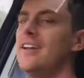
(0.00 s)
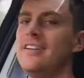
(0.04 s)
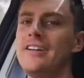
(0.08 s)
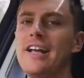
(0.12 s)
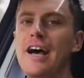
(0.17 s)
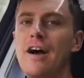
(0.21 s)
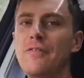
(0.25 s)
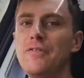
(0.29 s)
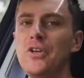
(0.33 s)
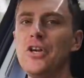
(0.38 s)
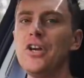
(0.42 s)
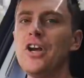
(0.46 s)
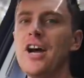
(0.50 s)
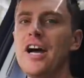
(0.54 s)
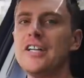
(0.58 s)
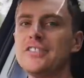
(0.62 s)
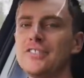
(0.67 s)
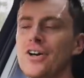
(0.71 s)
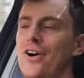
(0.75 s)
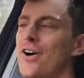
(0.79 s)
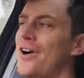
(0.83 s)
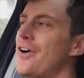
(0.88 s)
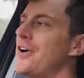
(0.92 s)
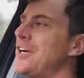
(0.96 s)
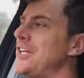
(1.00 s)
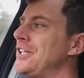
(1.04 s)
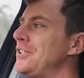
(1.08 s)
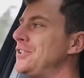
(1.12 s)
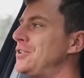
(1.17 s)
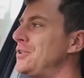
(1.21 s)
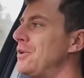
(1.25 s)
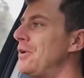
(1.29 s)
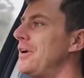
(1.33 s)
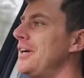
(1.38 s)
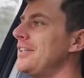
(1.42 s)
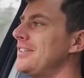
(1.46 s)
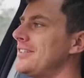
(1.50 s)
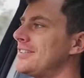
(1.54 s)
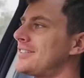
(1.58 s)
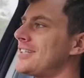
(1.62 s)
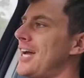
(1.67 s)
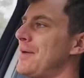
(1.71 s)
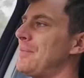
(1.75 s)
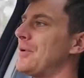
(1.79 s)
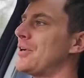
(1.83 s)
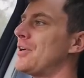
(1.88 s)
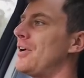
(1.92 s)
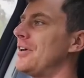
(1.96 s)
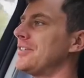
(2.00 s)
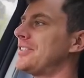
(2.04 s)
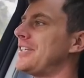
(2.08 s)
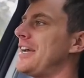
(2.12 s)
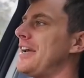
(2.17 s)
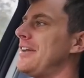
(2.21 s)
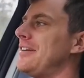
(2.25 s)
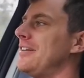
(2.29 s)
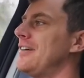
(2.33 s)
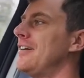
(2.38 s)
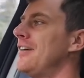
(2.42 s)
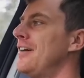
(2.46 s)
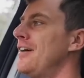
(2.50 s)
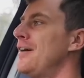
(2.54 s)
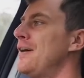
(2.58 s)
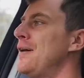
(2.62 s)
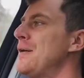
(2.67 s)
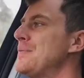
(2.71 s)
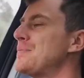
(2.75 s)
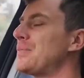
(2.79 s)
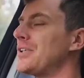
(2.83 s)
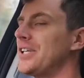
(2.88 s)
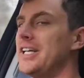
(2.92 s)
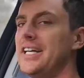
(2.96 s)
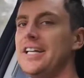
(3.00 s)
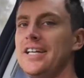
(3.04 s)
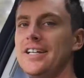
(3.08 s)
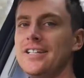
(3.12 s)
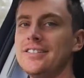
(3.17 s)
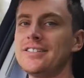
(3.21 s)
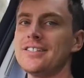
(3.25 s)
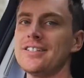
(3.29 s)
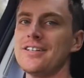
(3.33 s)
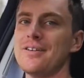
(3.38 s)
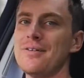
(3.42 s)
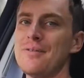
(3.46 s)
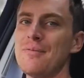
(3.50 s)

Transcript: Now, if you guys are enjoying this type of content, please